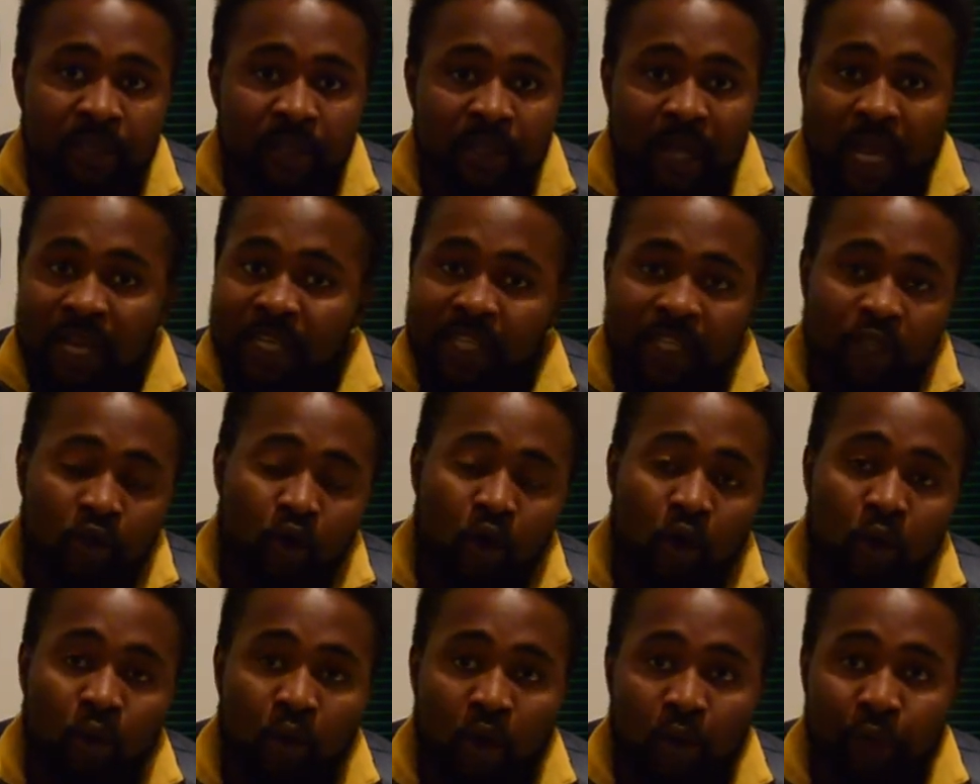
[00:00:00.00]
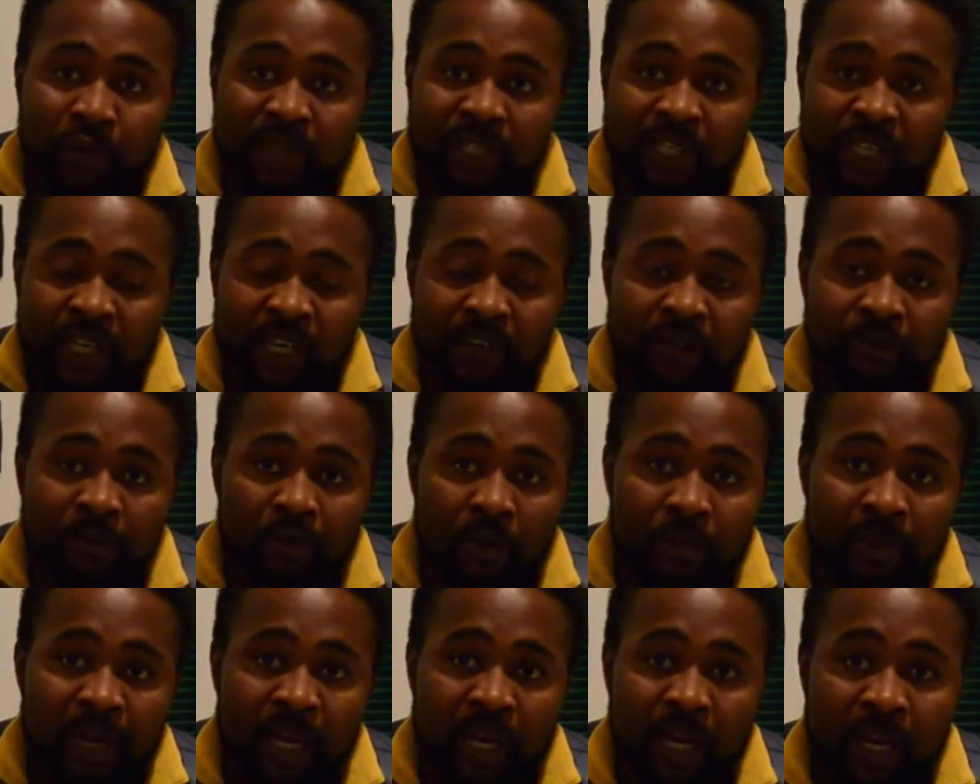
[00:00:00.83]
That is all what we're seeking
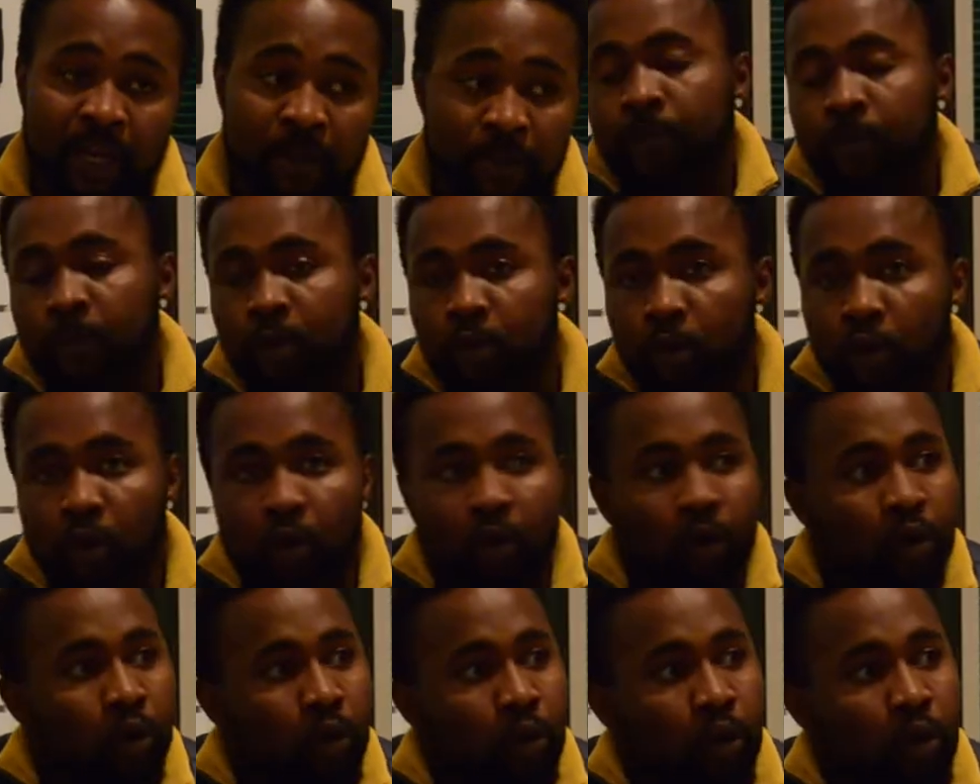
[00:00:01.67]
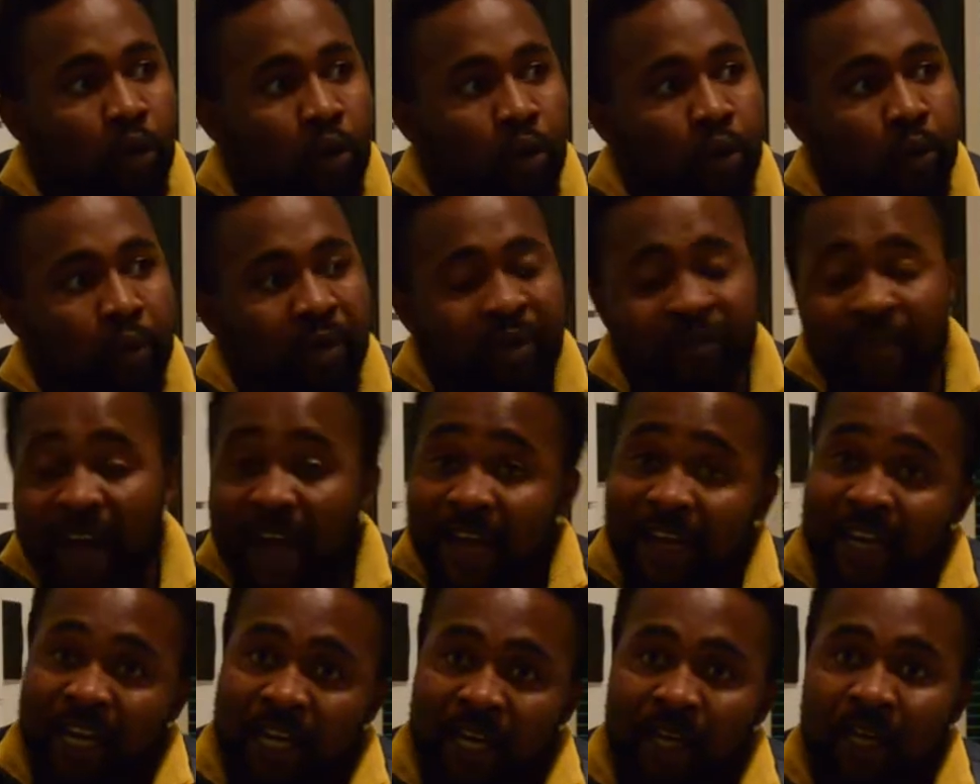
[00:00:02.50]
from there. So we've
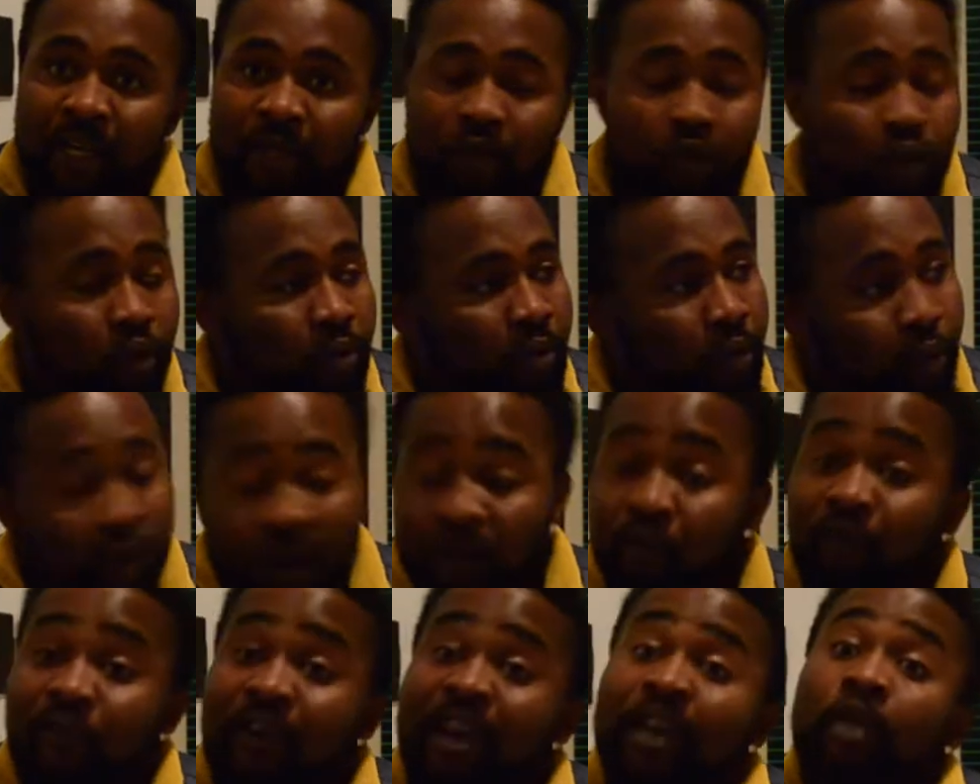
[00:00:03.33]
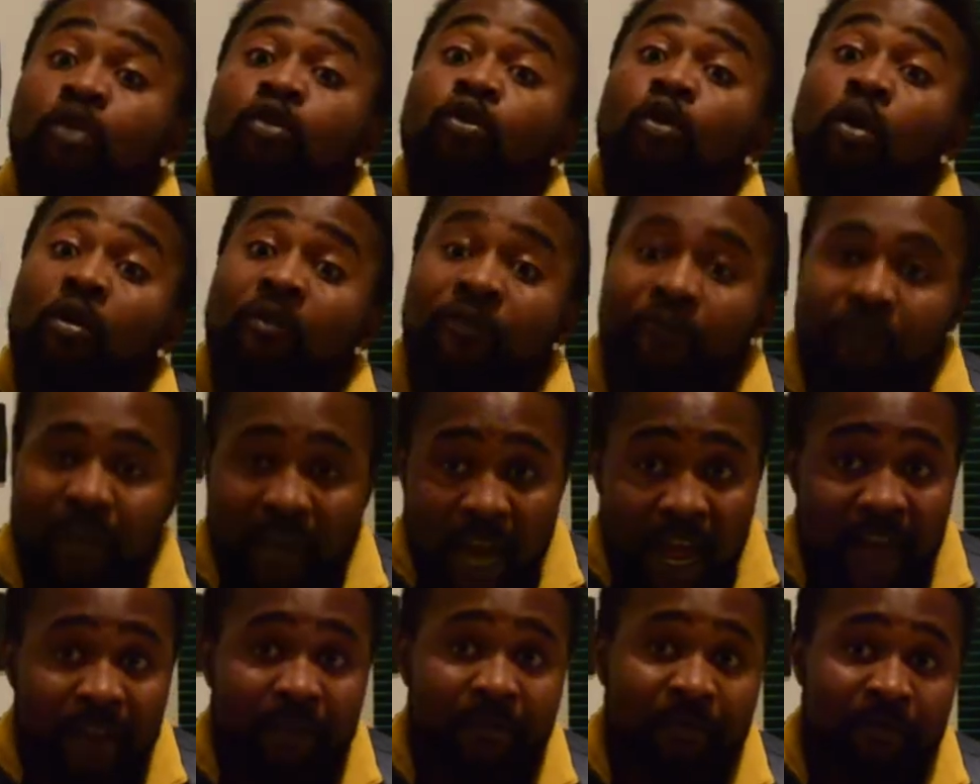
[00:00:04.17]
had a rough and tough
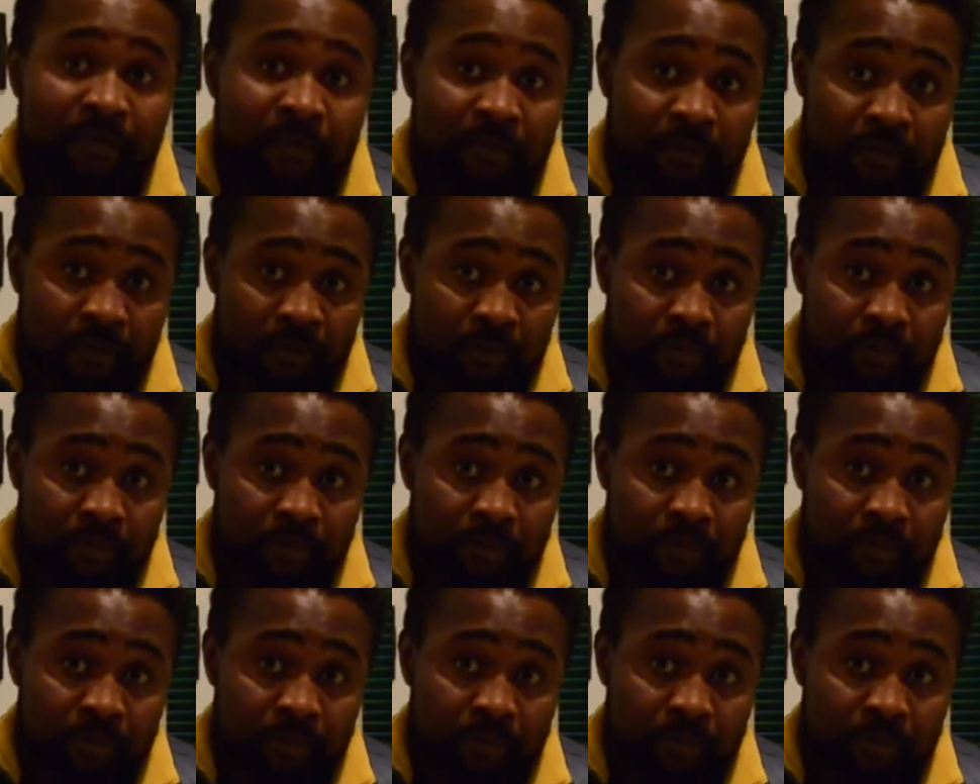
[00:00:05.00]
life.